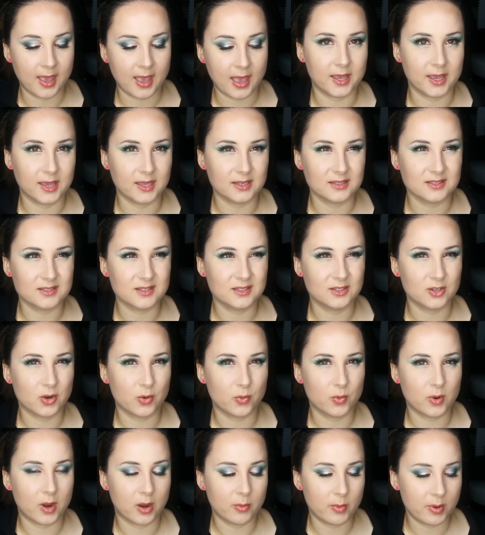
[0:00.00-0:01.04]
And you
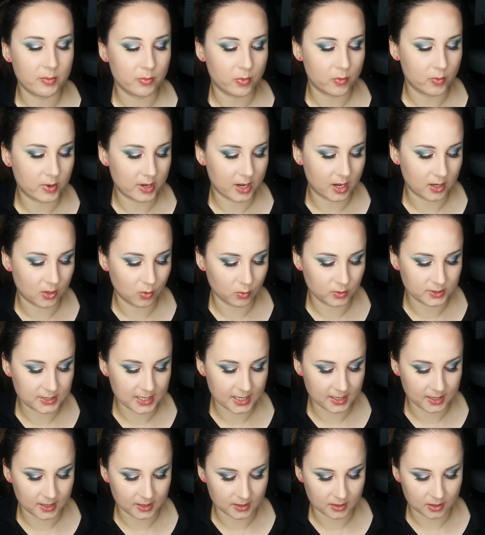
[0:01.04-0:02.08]
know, I remember when I looked
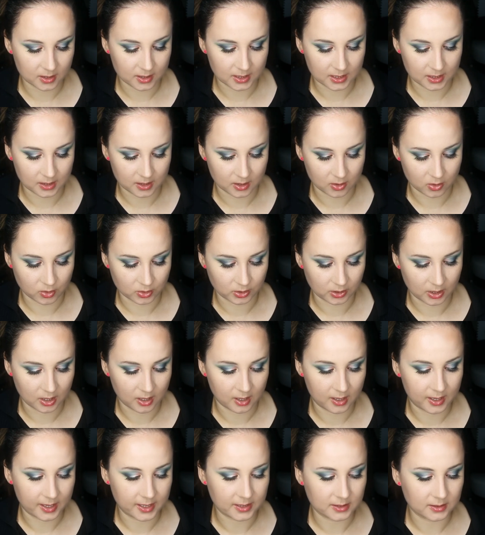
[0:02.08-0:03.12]
at it
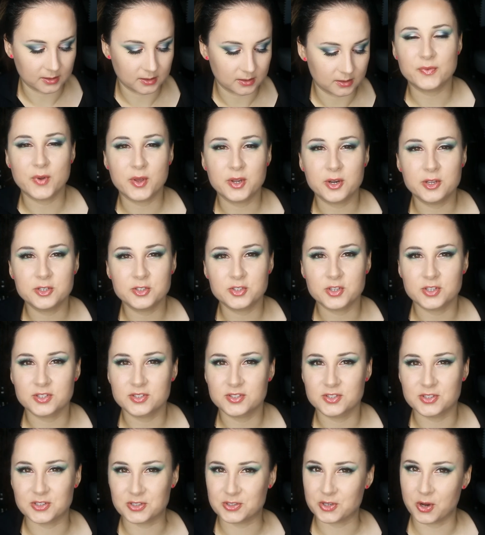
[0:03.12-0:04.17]
online, photos
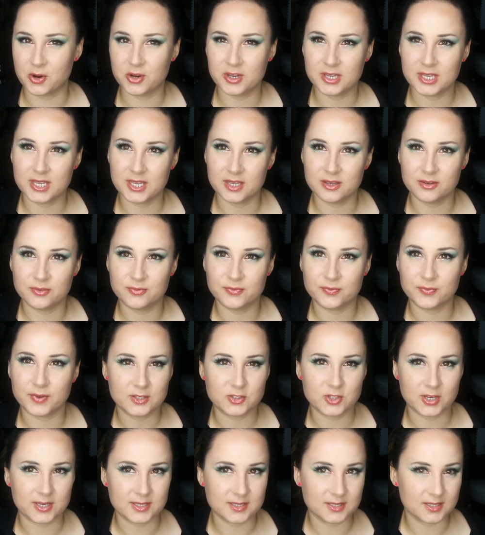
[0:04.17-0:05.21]
just don't give
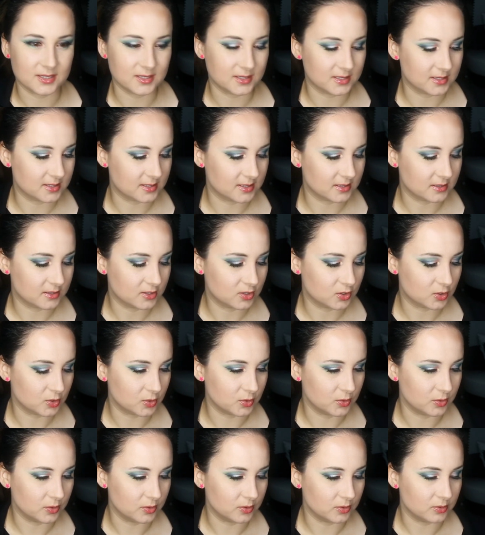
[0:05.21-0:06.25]
justice
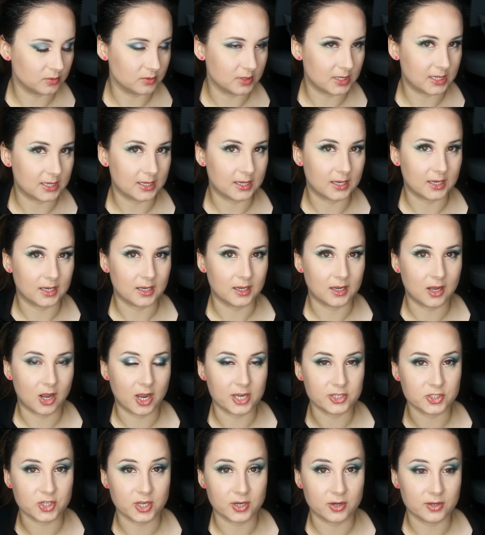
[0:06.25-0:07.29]
to
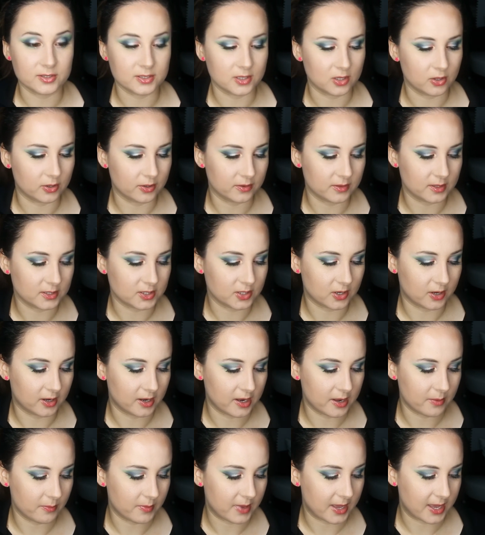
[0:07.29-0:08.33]
eyeshadows a lot of the
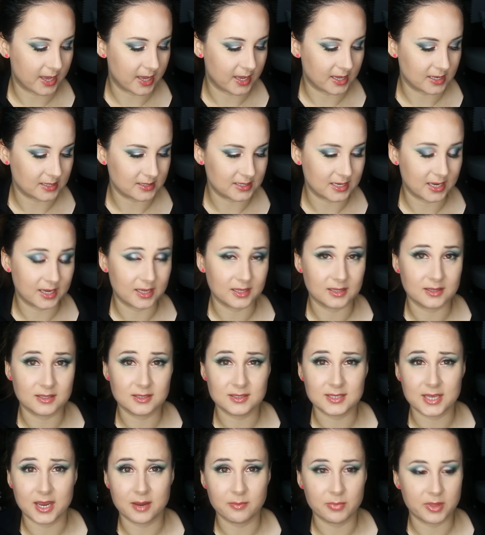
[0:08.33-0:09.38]
time. And yeah, the
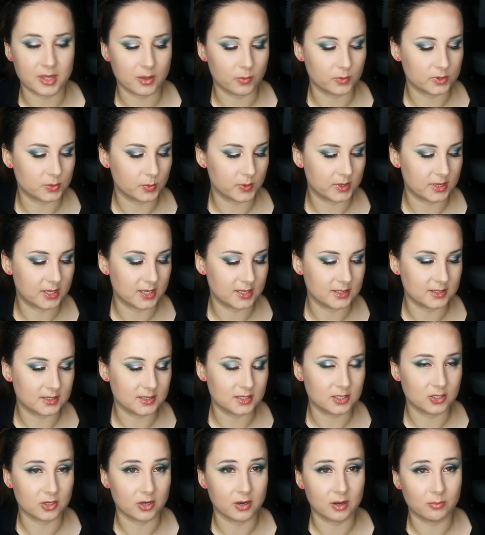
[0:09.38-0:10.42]
same thing was with
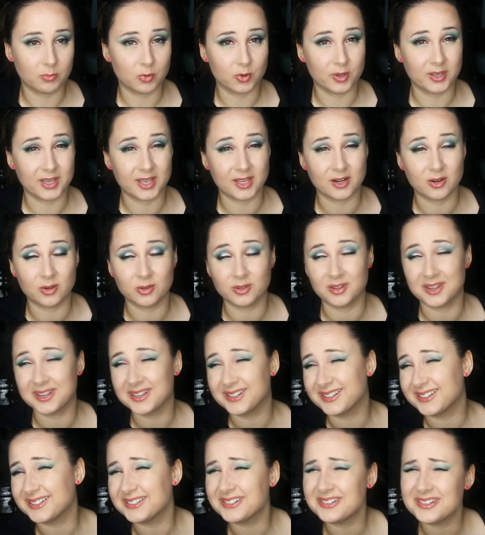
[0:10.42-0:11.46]
this. You know, I'm looking at it online
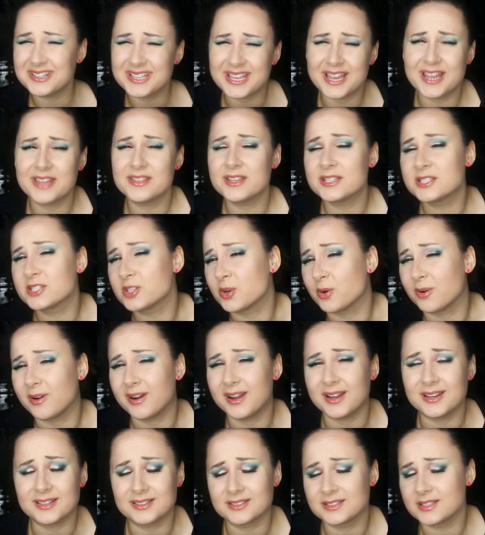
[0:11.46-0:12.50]
going, oh yeah, that's all
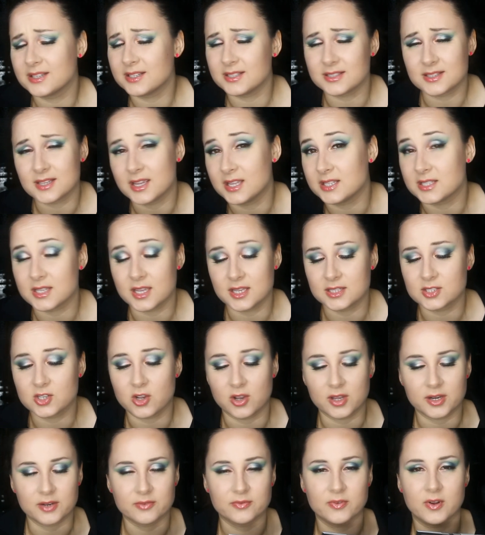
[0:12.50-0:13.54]
right, it's
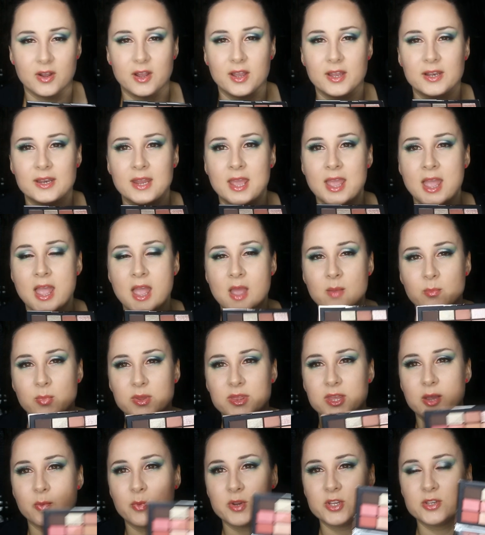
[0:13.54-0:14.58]
kind of fine. But
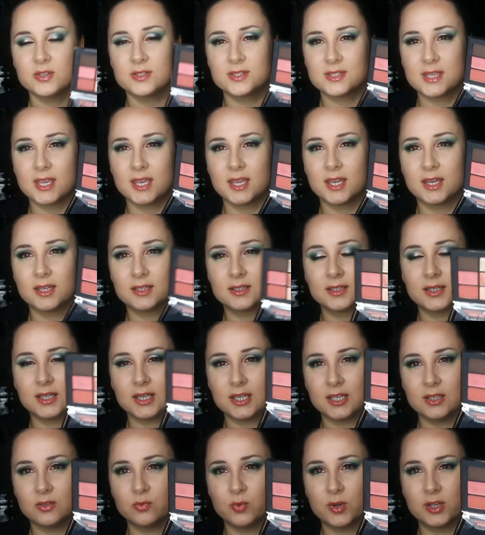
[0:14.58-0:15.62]
then when you see it
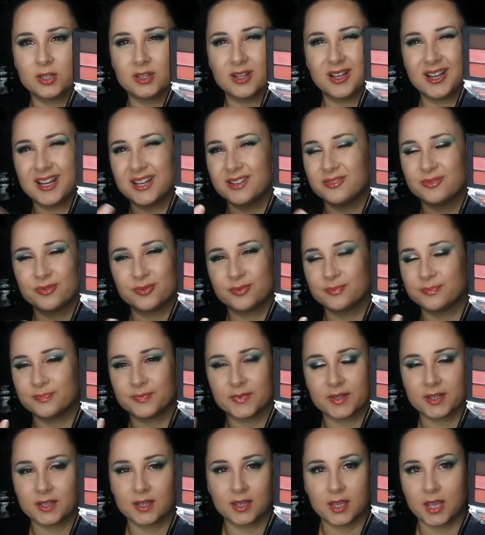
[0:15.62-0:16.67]
in real life,
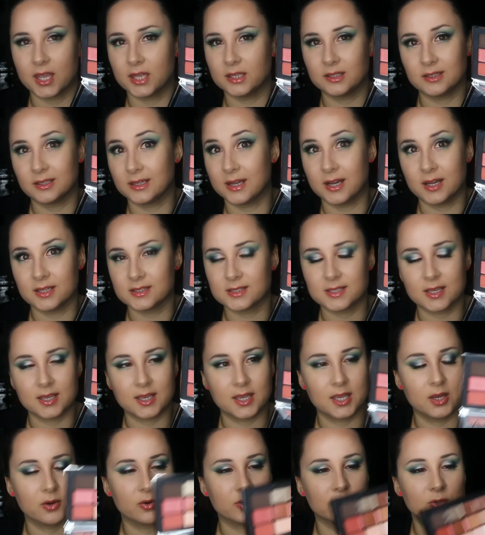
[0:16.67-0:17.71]
again, you can't see it
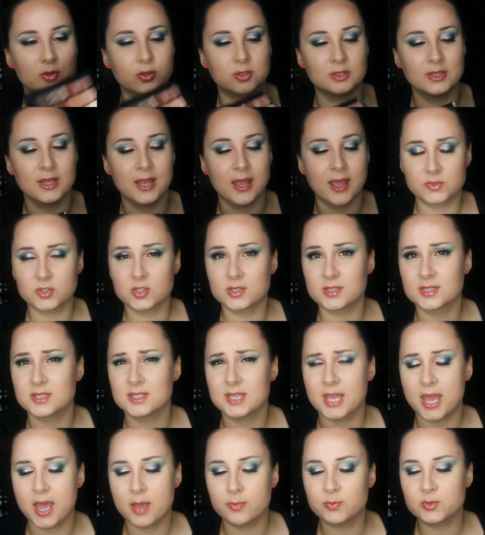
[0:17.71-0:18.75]
here at all.
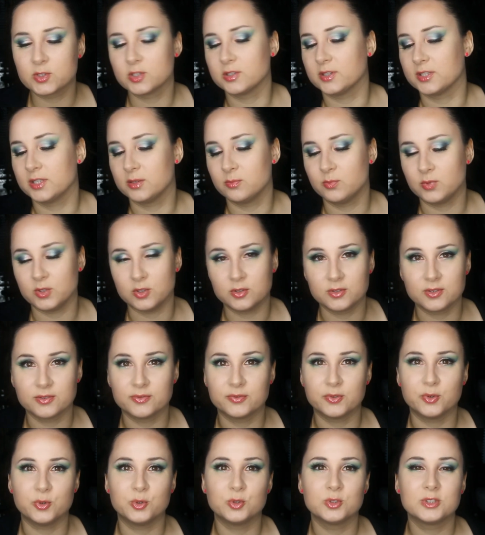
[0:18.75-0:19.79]
Just absolutely
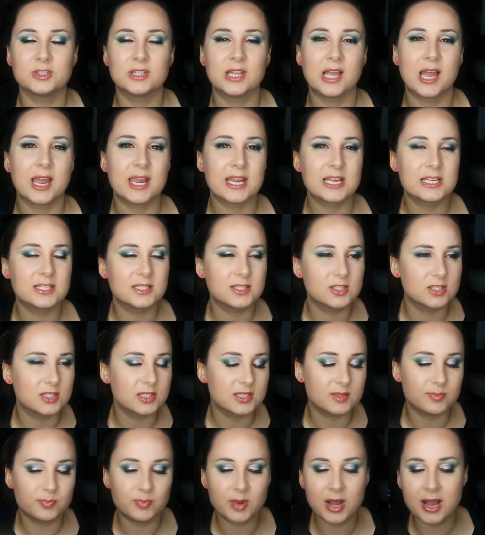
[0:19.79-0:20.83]
beautiful, like
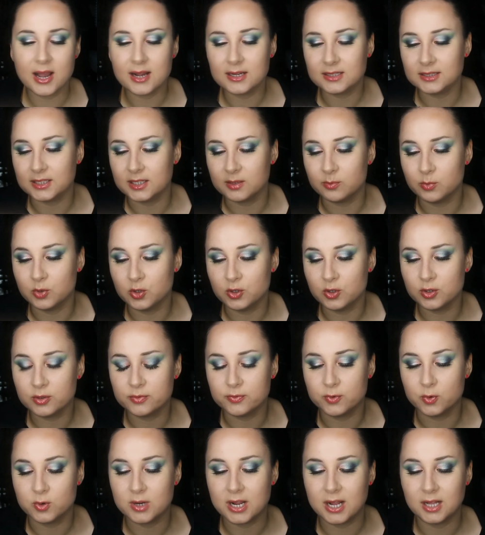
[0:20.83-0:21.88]
sparkly,
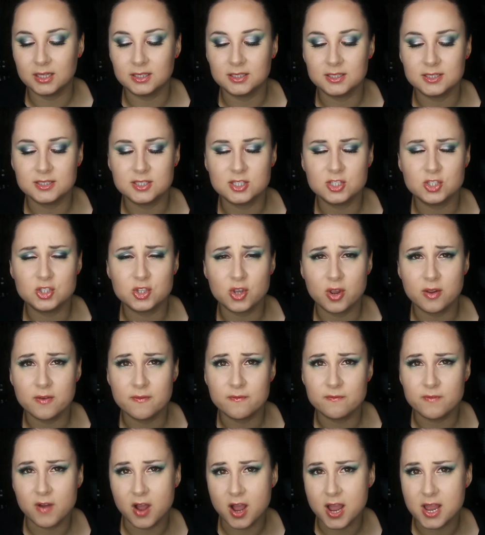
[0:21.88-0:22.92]
beautiful colors, so
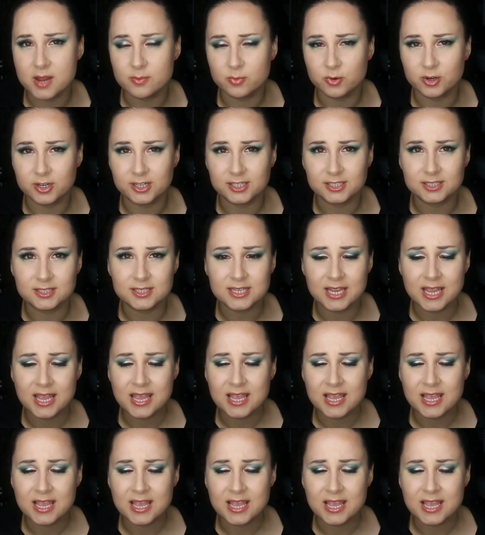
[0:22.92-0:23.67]
vibrant.